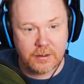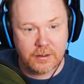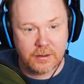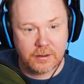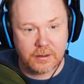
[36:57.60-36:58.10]

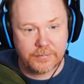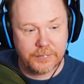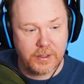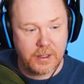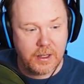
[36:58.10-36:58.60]
Yeah.
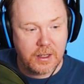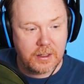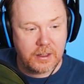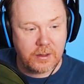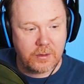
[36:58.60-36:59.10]

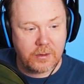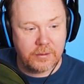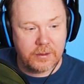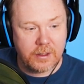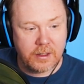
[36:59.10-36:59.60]
Now
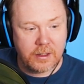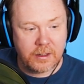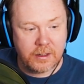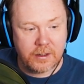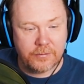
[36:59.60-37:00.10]

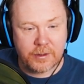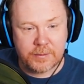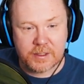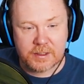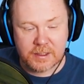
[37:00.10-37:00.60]
on frame
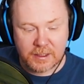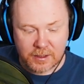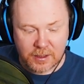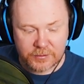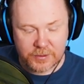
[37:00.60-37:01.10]
16,
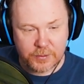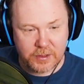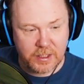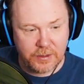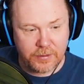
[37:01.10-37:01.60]
I'll just put a
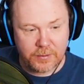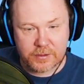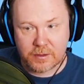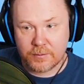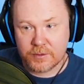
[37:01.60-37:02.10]
keyframe.
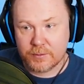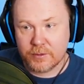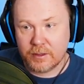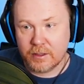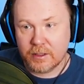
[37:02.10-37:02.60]
So I'm just
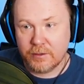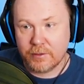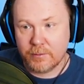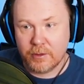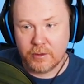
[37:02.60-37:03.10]
putting a
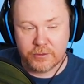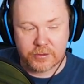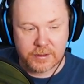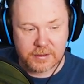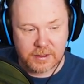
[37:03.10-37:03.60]
keyframe only on
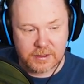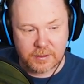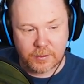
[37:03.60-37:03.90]
translates here, by the